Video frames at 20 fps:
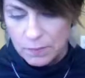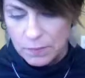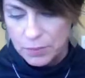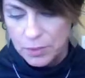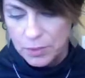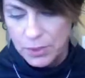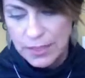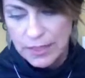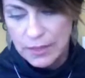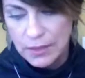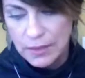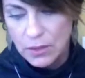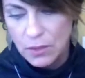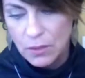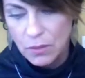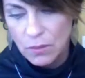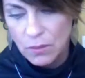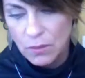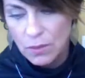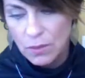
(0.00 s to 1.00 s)
putting
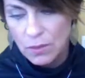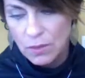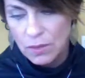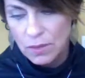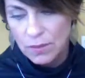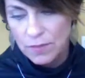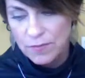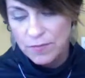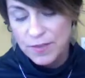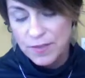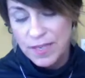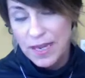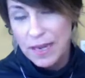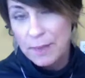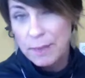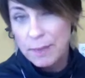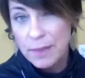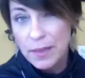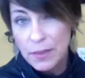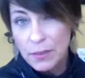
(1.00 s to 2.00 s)
your
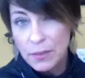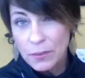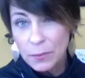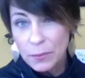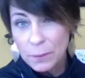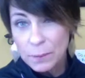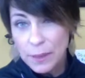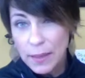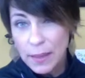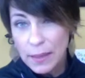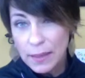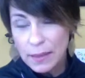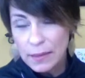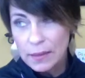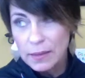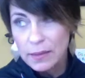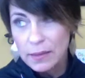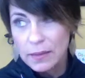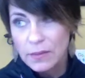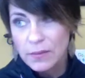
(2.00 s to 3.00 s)
VIP group yet.
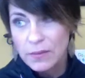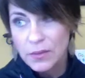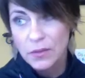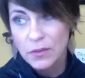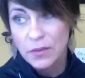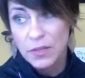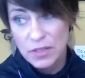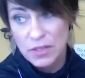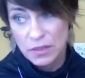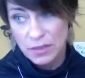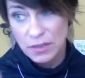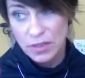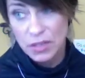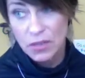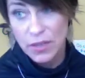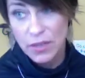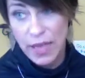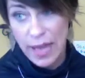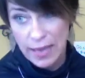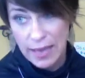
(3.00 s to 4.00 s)
You can
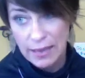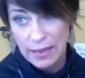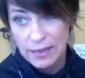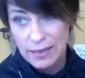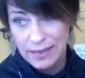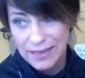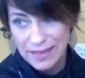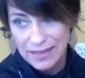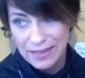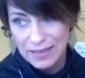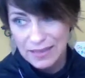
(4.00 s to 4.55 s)
link